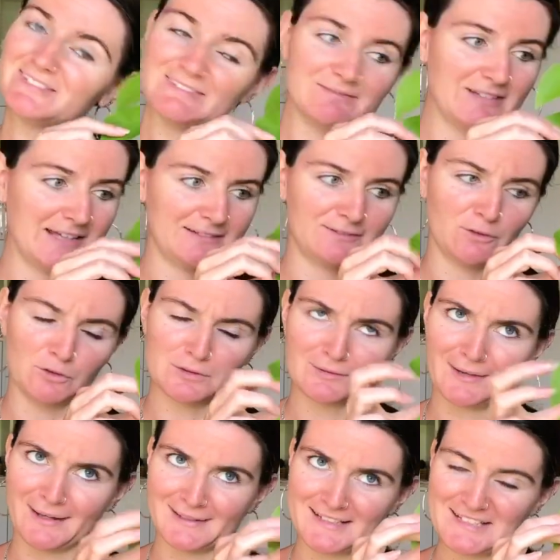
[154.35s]
Like those
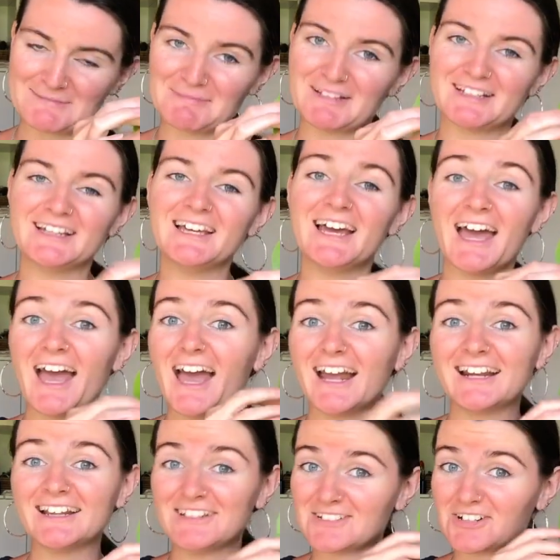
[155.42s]
cuttings, I mean.
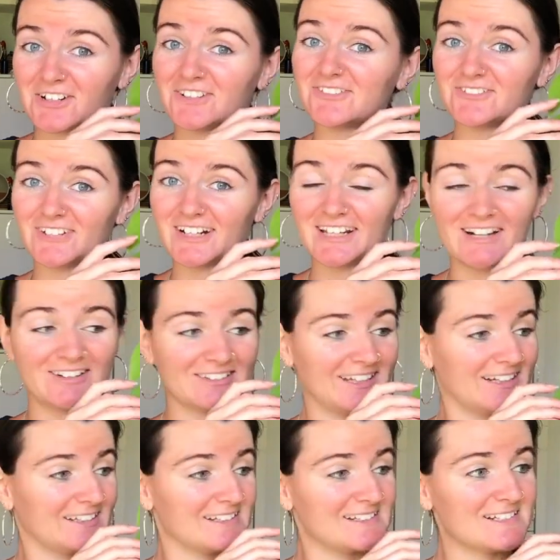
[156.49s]
And it turned really out
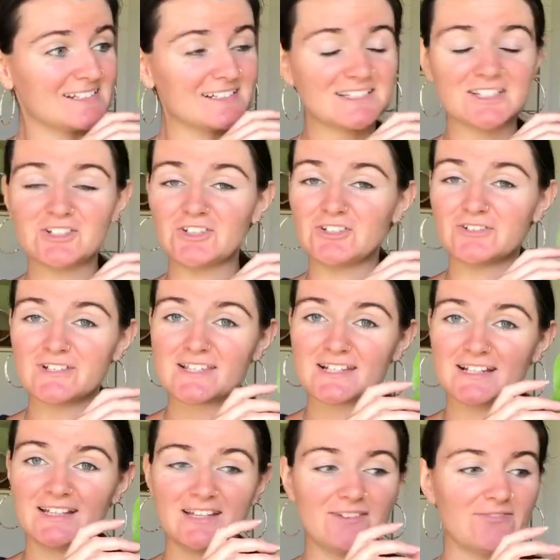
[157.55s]
like this. This is the newest
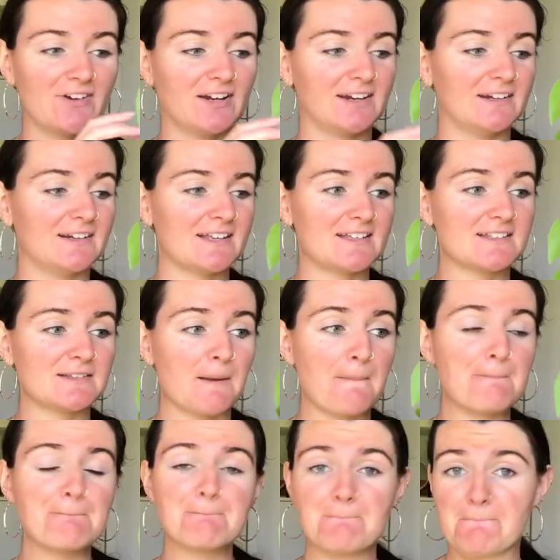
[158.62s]
leaf and then it's
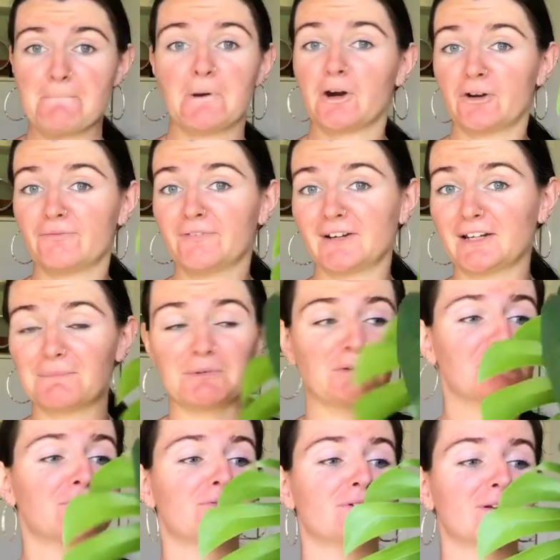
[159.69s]
perfectly
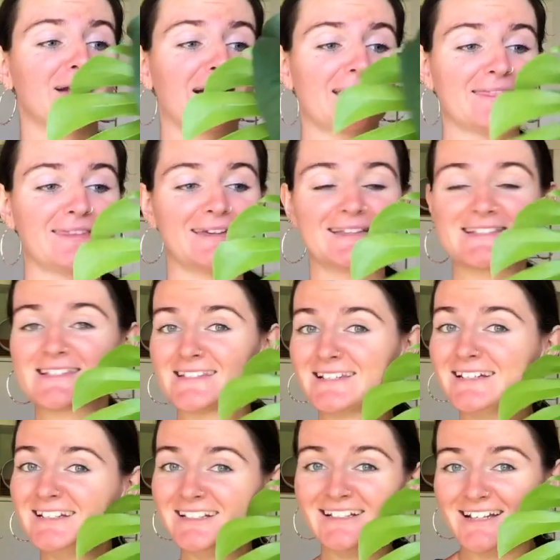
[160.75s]
beautiful. Like I think
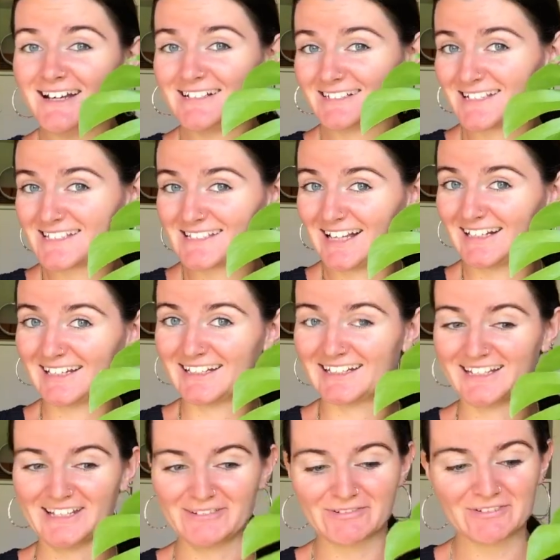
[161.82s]
it's a stunning
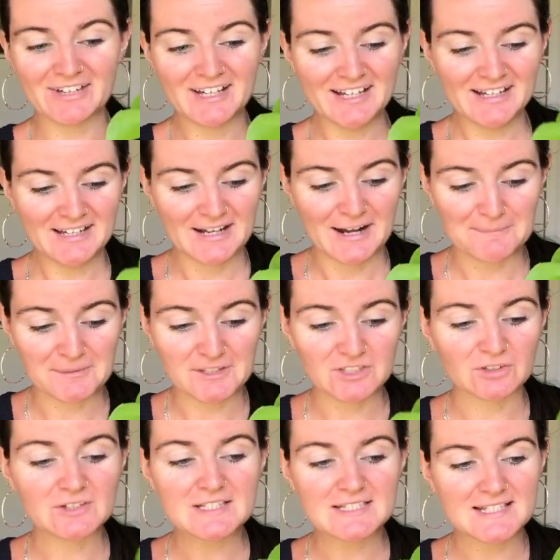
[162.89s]
leaf. And
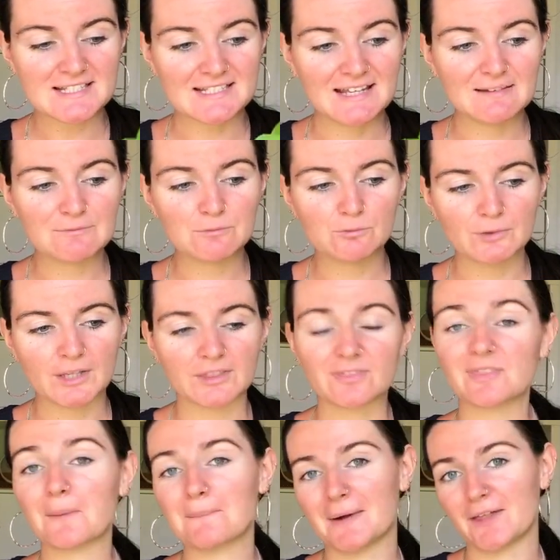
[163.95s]
so it's the same with
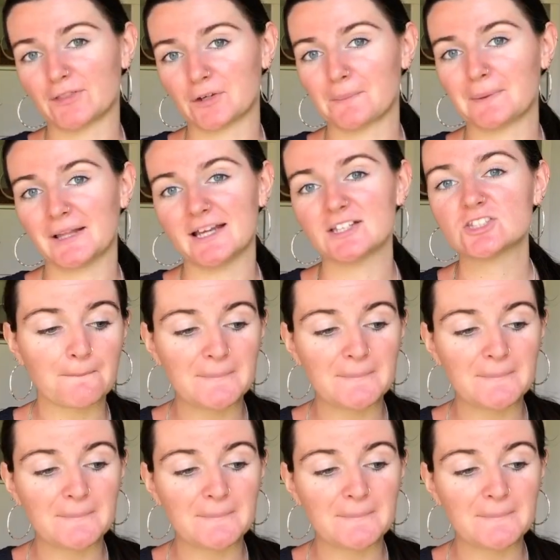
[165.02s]
the mother plants.